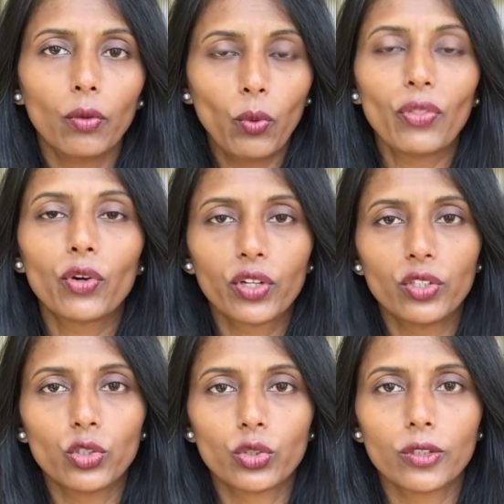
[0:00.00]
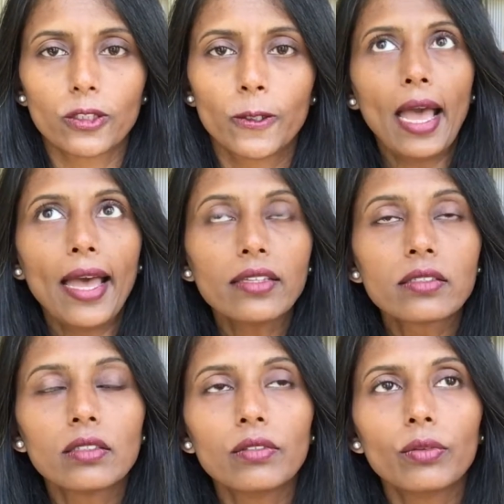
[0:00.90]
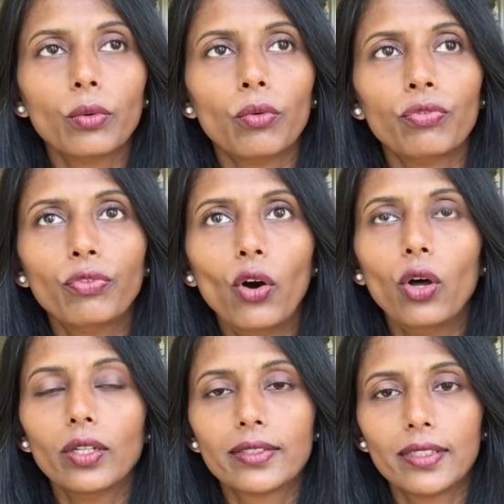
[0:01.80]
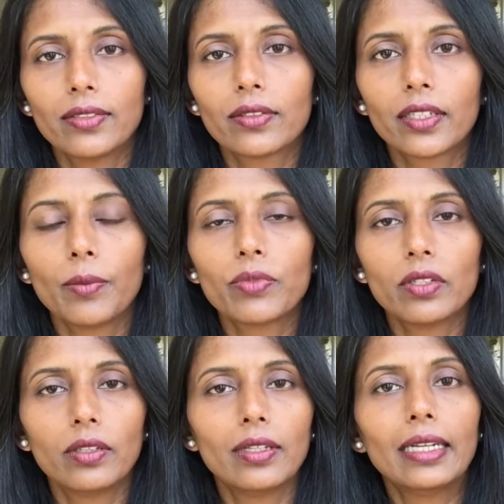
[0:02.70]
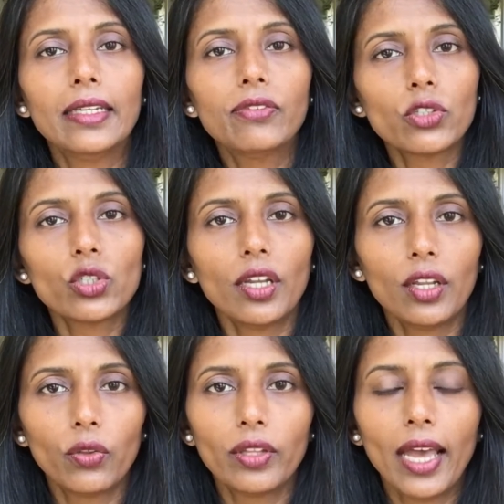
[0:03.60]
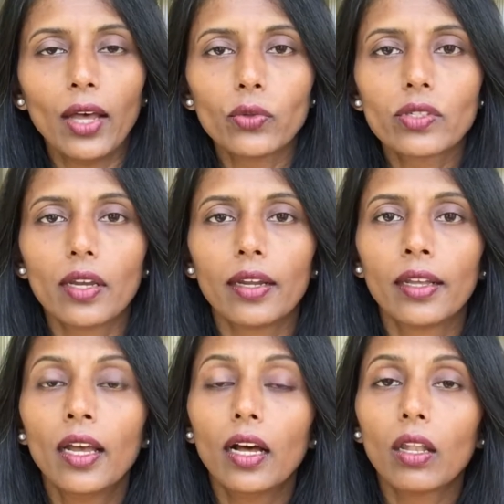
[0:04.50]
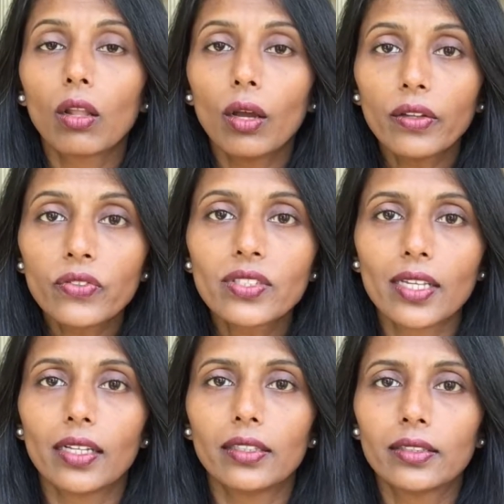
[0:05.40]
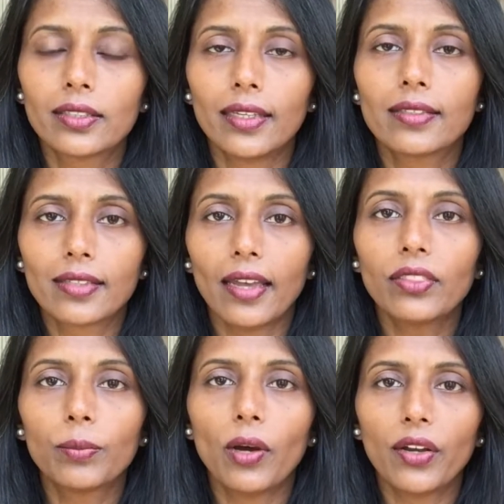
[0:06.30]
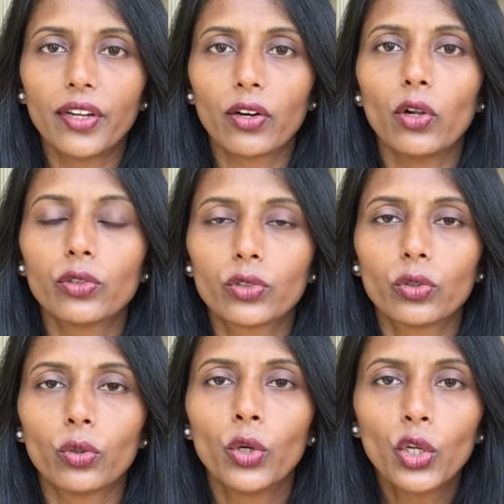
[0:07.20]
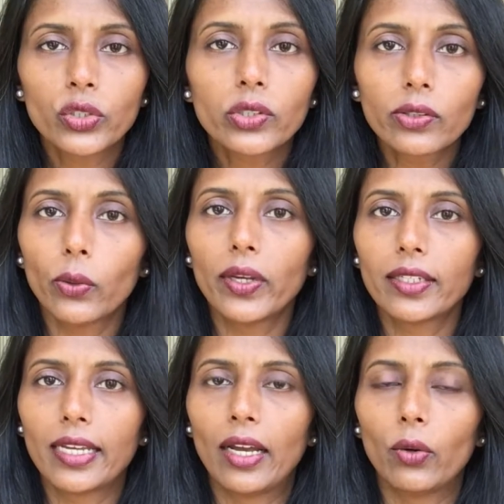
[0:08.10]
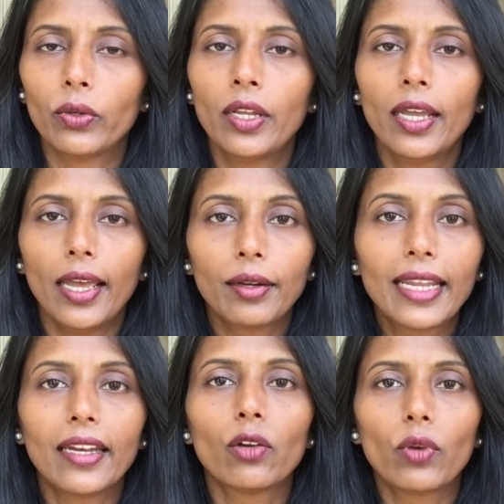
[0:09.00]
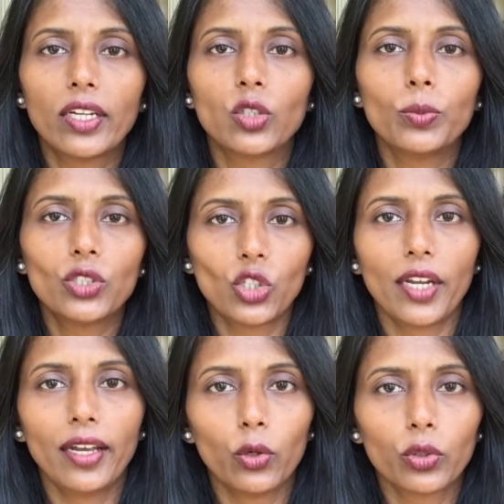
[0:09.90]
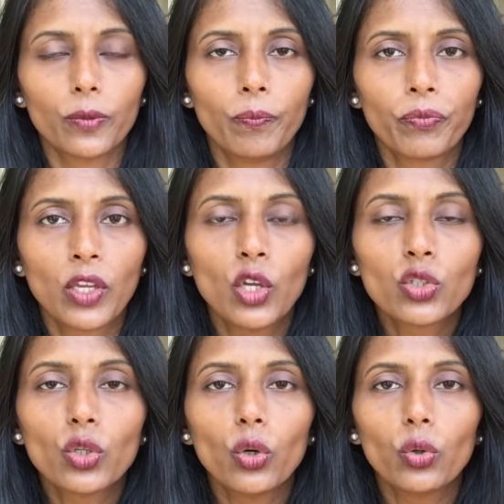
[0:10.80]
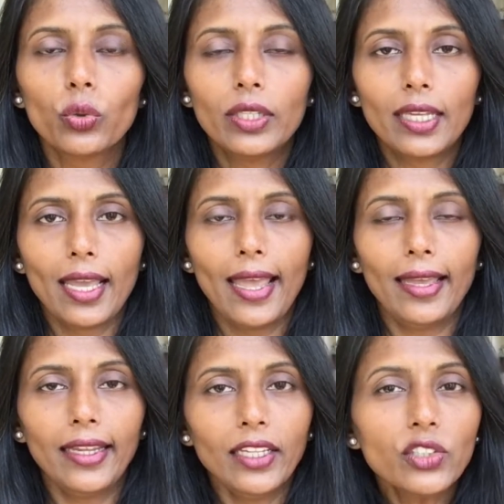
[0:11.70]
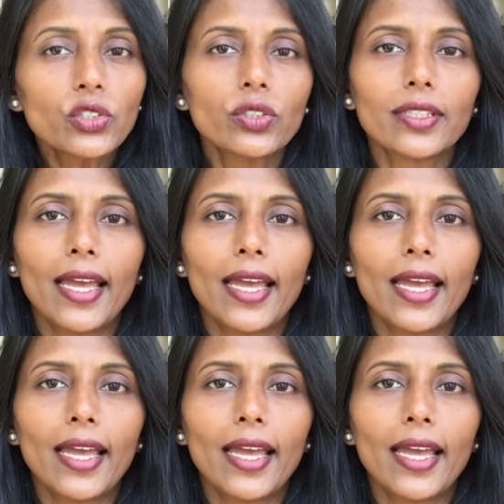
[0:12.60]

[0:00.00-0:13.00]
weather conditions. As the fall season comes in and the leaves are shedding on the outside, a lot of cells inside the body are also slowing down and getting ready to be shed out. So the ancient